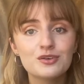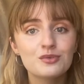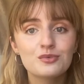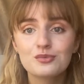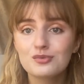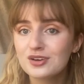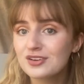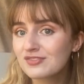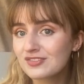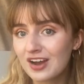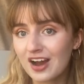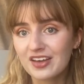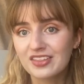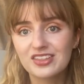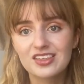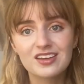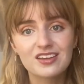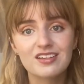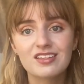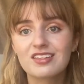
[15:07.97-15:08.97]
We've got
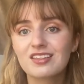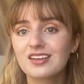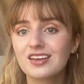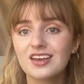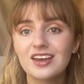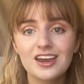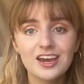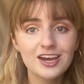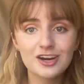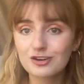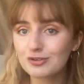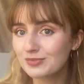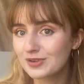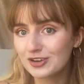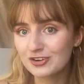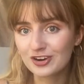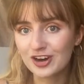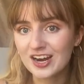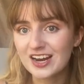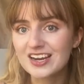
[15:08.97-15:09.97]
this. It'll be
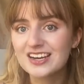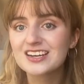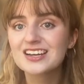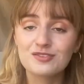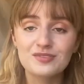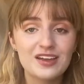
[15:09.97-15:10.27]
great.